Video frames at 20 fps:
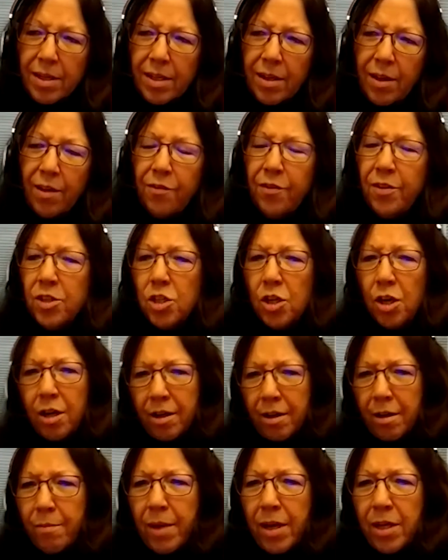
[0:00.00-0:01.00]
if you
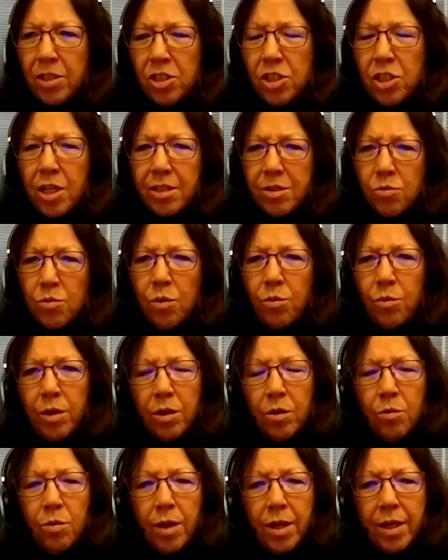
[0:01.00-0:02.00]
talk about just what we
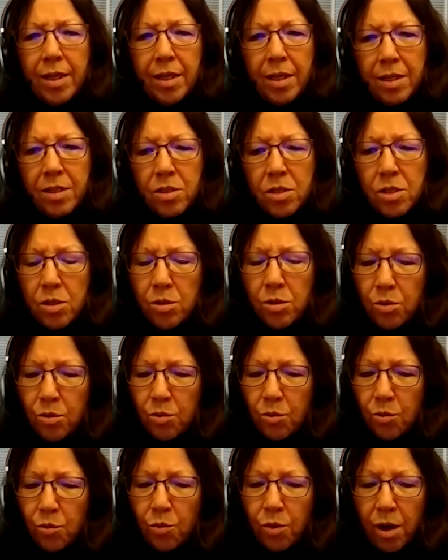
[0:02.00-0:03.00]
are running
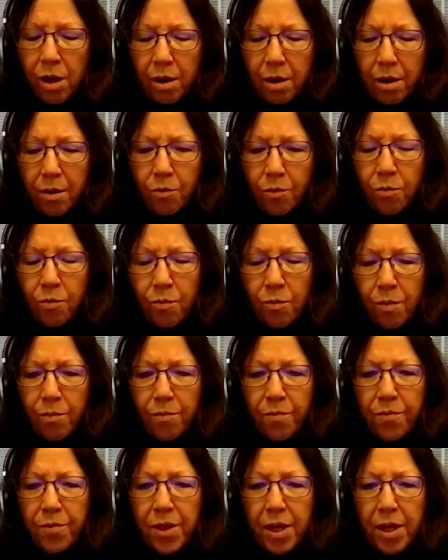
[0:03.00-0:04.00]
into,
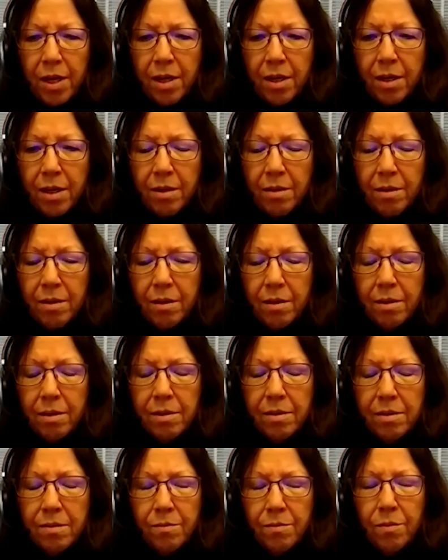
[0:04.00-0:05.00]
the
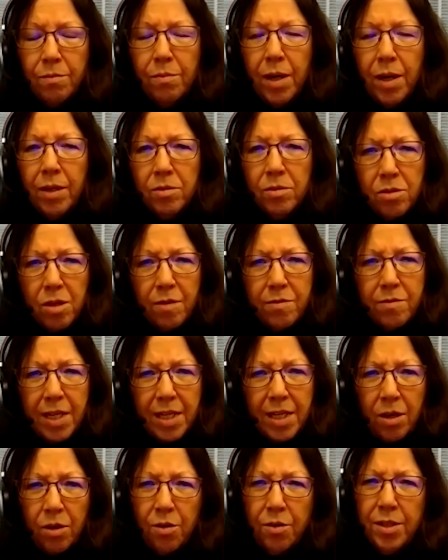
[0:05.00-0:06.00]

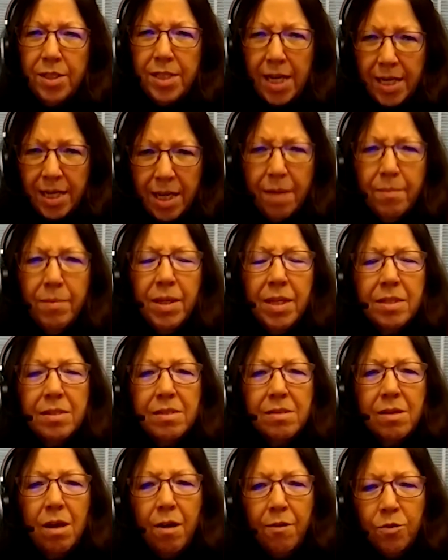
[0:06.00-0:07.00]
Microsoft or the Dynamics
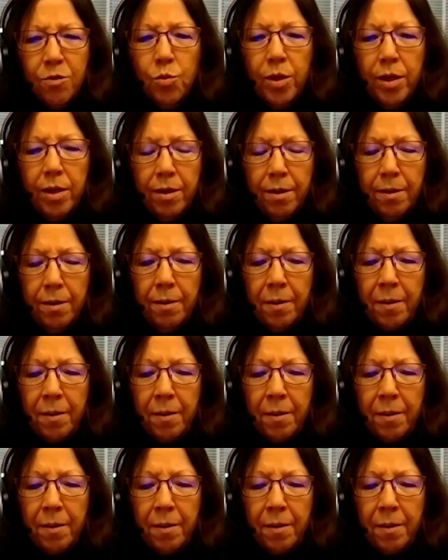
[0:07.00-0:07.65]
software,